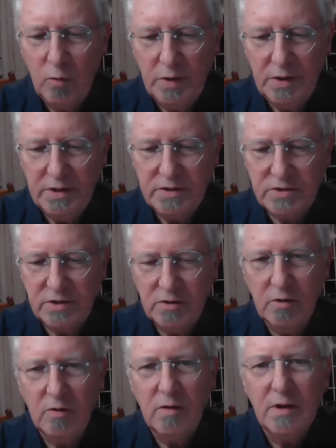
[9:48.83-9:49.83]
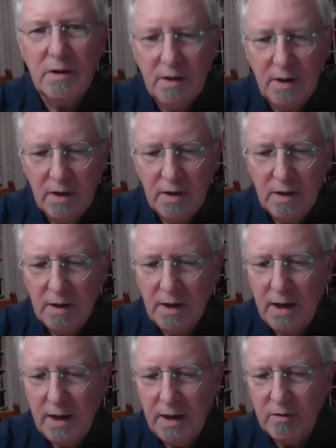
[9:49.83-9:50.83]
we still
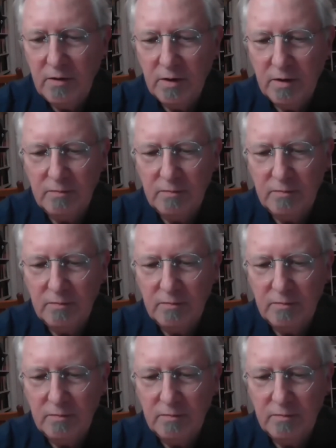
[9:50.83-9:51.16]
had